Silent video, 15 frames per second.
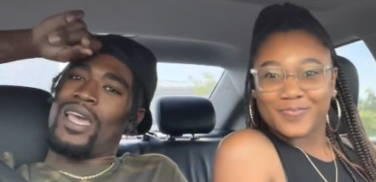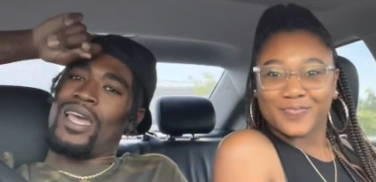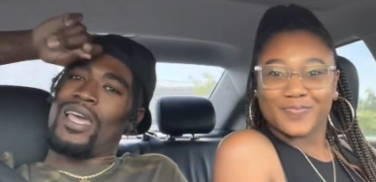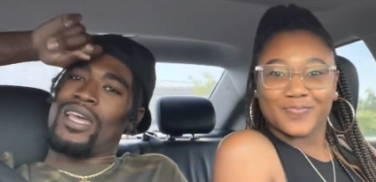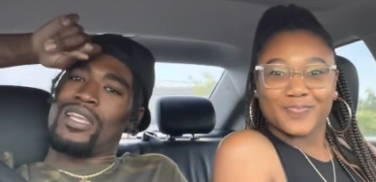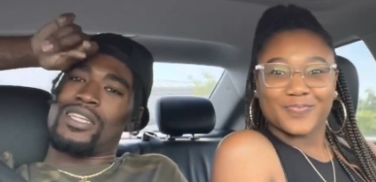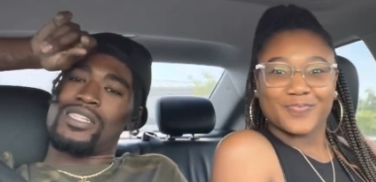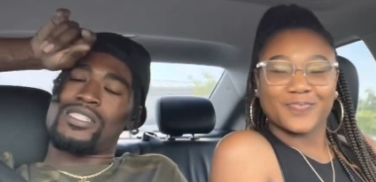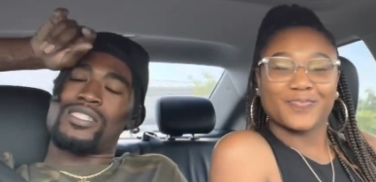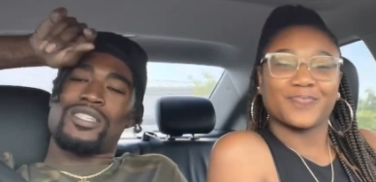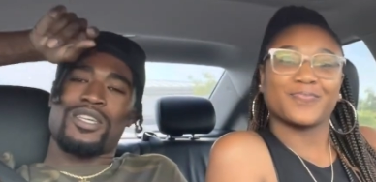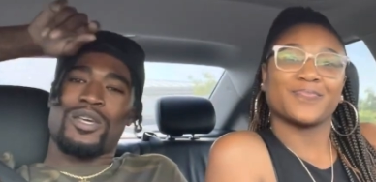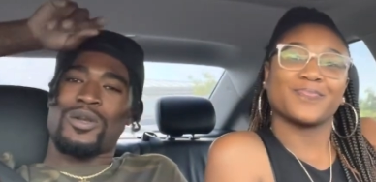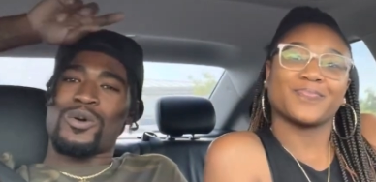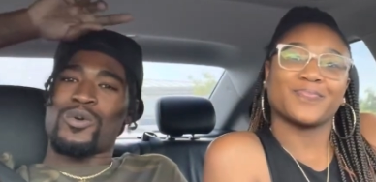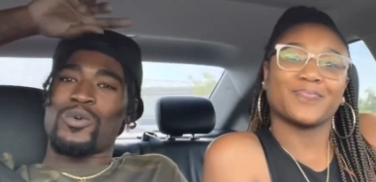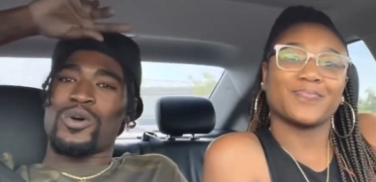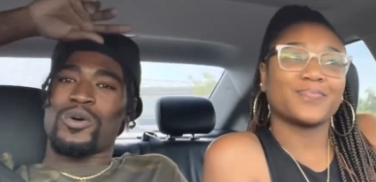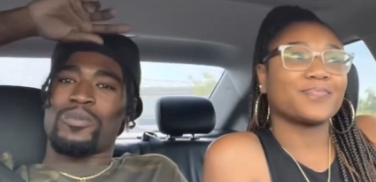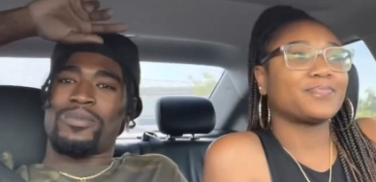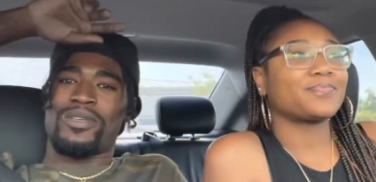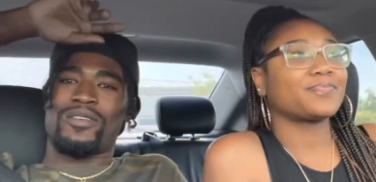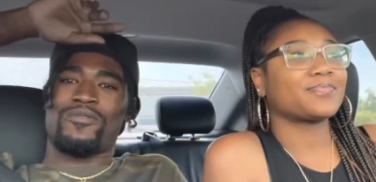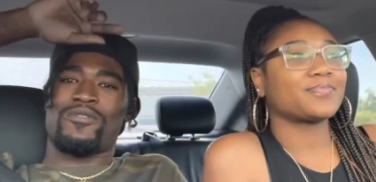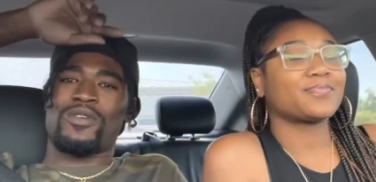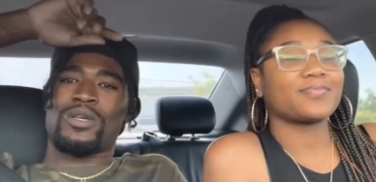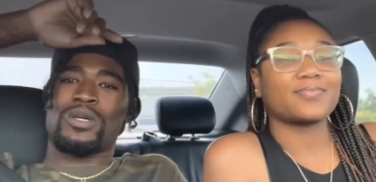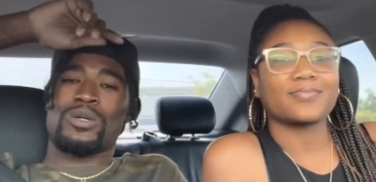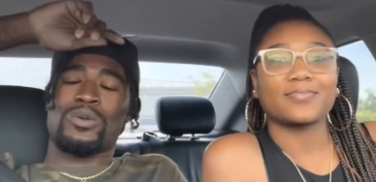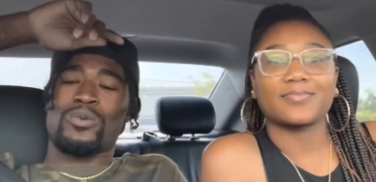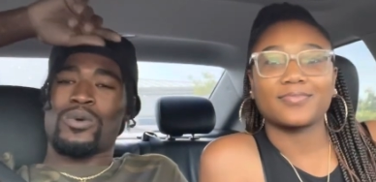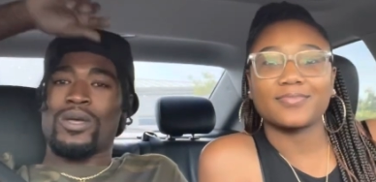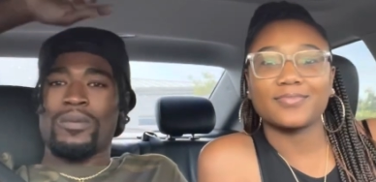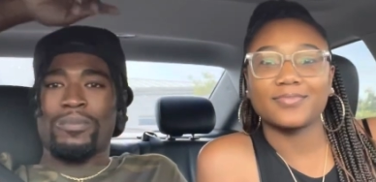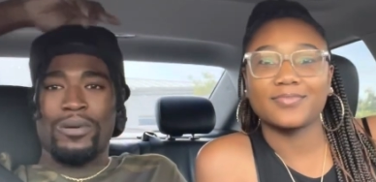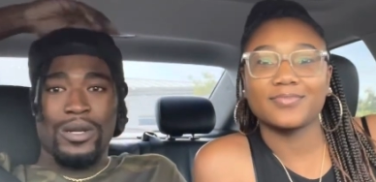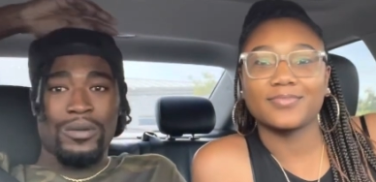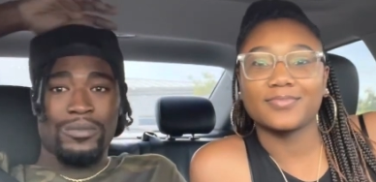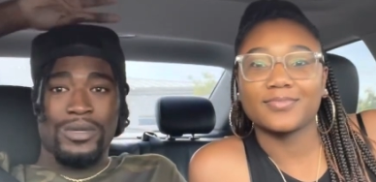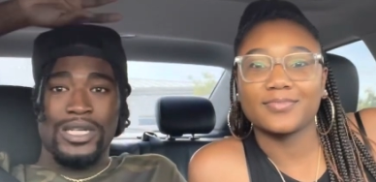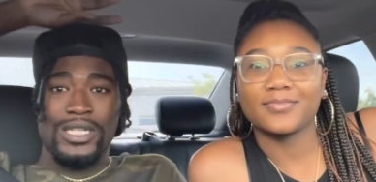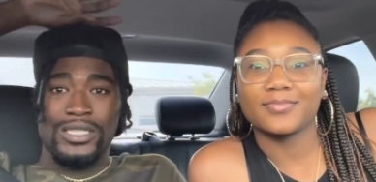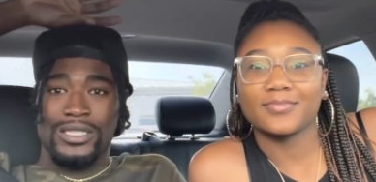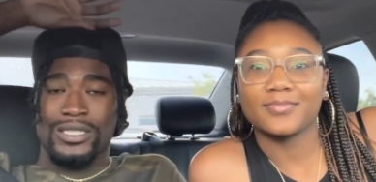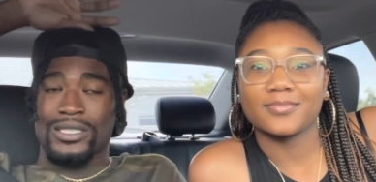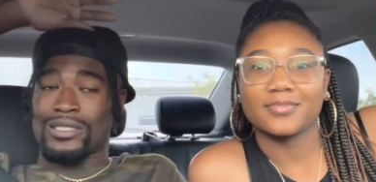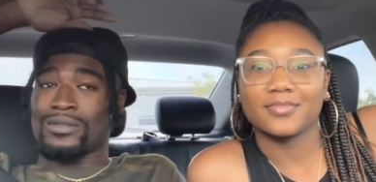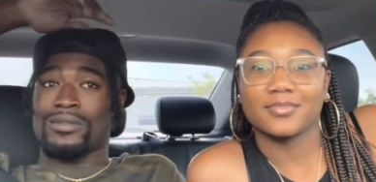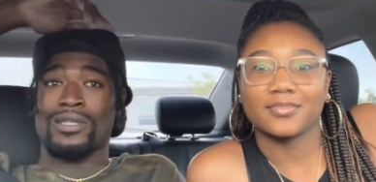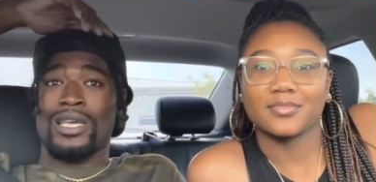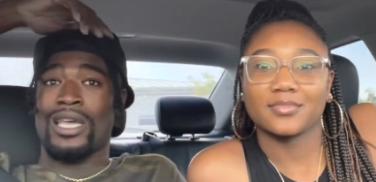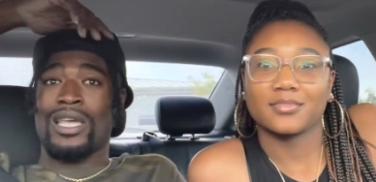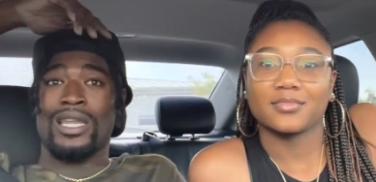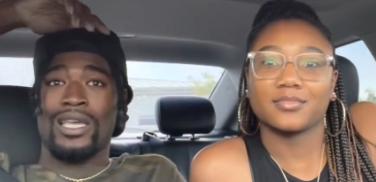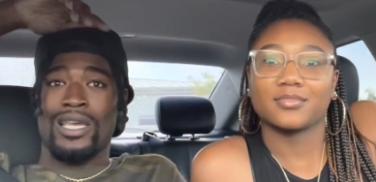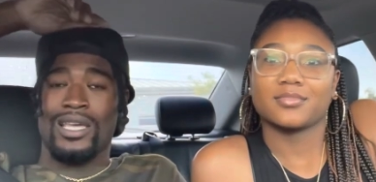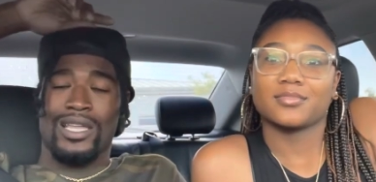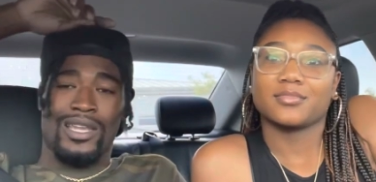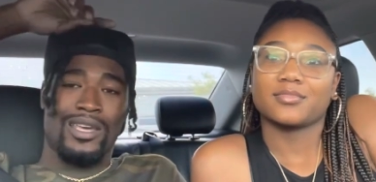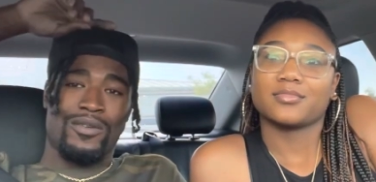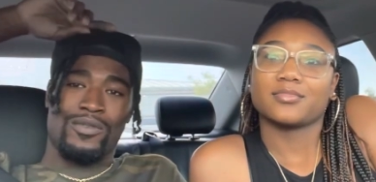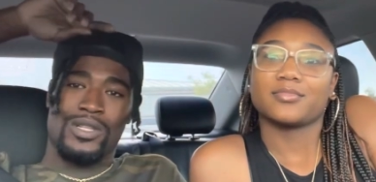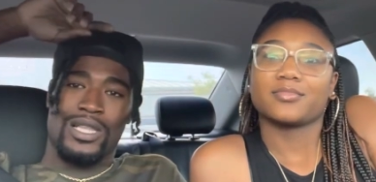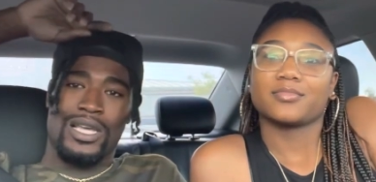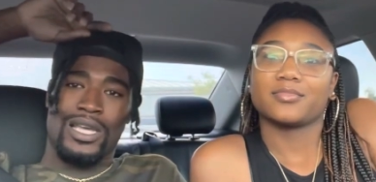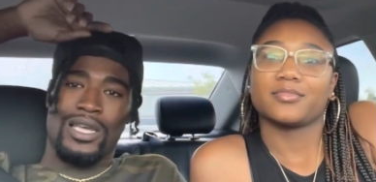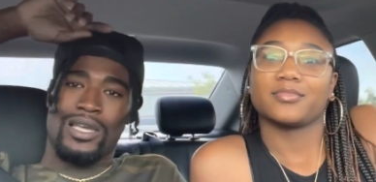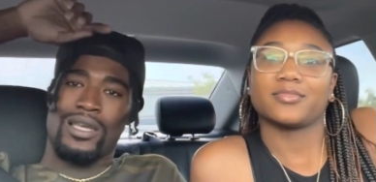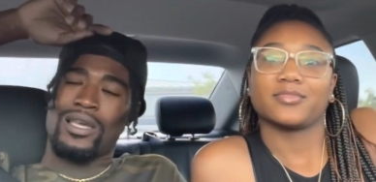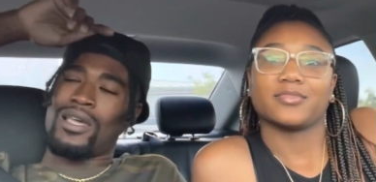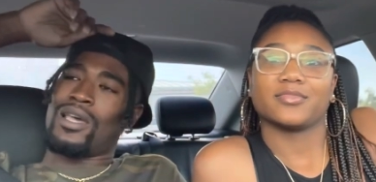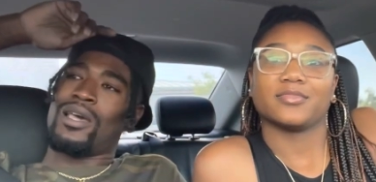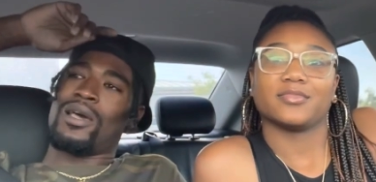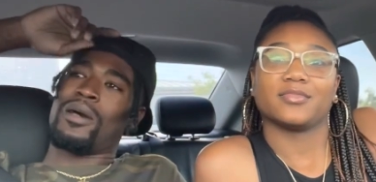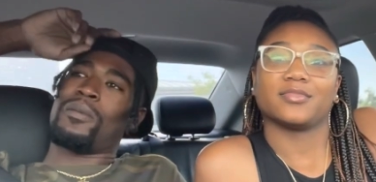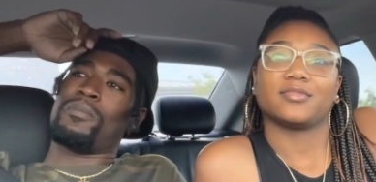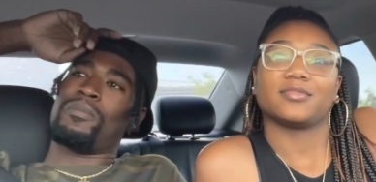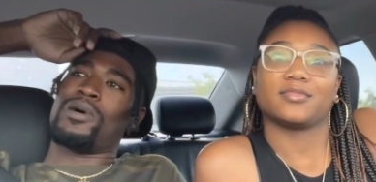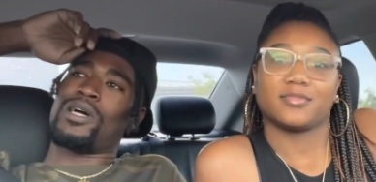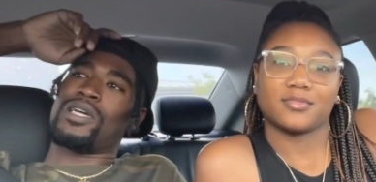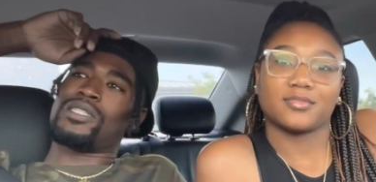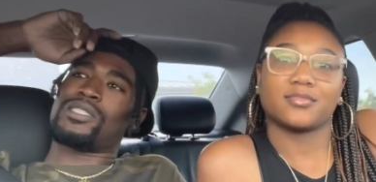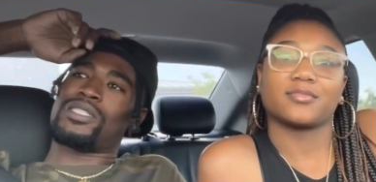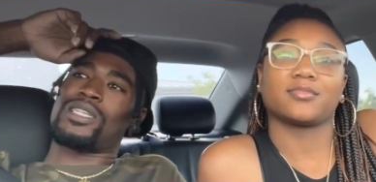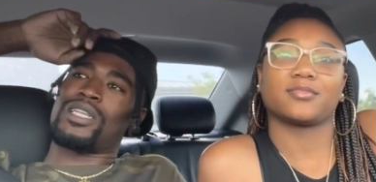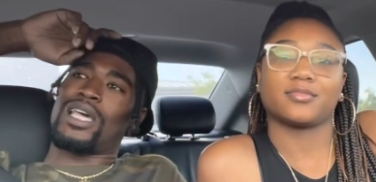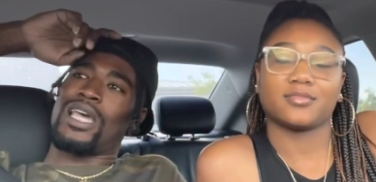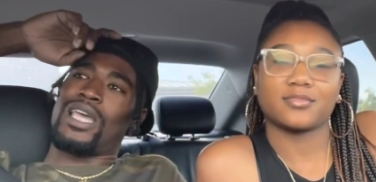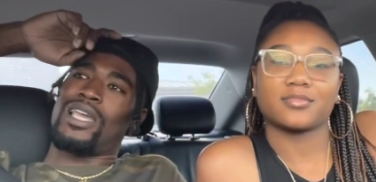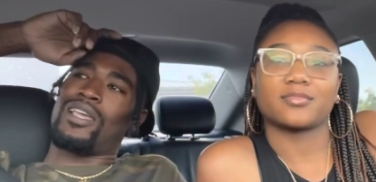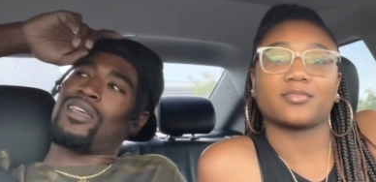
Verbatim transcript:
Speaker 1: And this channel will be filled with pretty much any and everything. But today,